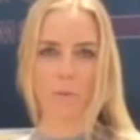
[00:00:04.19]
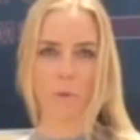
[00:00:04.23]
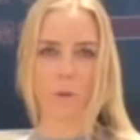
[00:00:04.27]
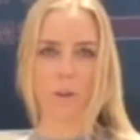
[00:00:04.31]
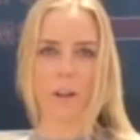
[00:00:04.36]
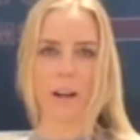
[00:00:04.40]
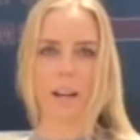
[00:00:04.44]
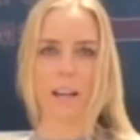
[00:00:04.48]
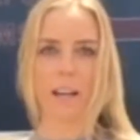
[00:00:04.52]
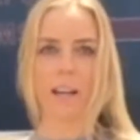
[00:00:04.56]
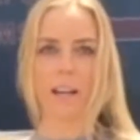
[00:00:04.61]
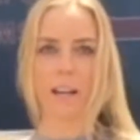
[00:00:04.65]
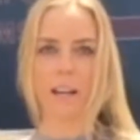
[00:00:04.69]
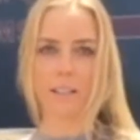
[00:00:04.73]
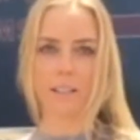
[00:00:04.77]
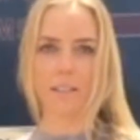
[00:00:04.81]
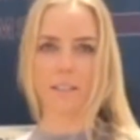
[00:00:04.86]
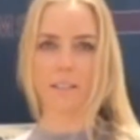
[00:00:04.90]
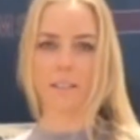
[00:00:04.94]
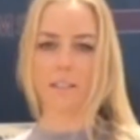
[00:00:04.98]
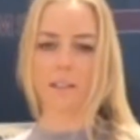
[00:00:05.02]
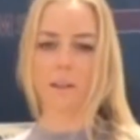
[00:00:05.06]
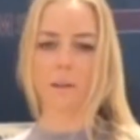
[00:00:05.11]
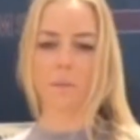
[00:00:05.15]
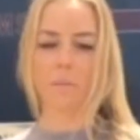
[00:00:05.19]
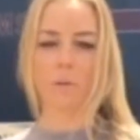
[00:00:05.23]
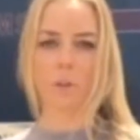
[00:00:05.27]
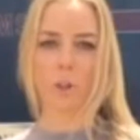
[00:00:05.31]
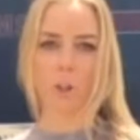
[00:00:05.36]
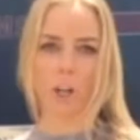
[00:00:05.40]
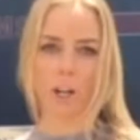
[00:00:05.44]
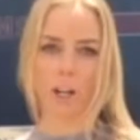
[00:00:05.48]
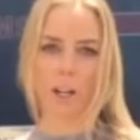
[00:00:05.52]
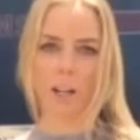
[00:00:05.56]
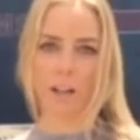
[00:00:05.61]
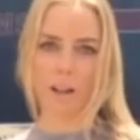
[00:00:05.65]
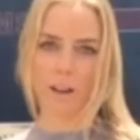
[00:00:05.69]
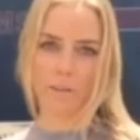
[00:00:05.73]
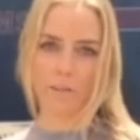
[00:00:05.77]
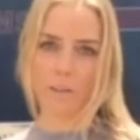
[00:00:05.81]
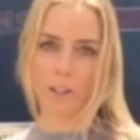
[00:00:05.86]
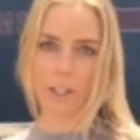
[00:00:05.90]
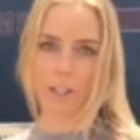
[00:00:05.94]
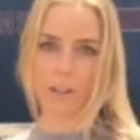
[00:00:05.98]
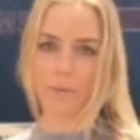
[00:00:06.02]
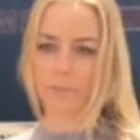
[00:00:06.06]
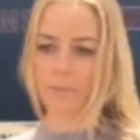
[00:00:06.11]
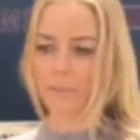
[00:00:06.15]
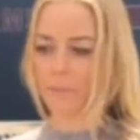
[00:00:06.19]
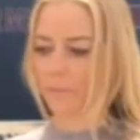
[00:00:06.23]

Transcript: for a custom trunk cover.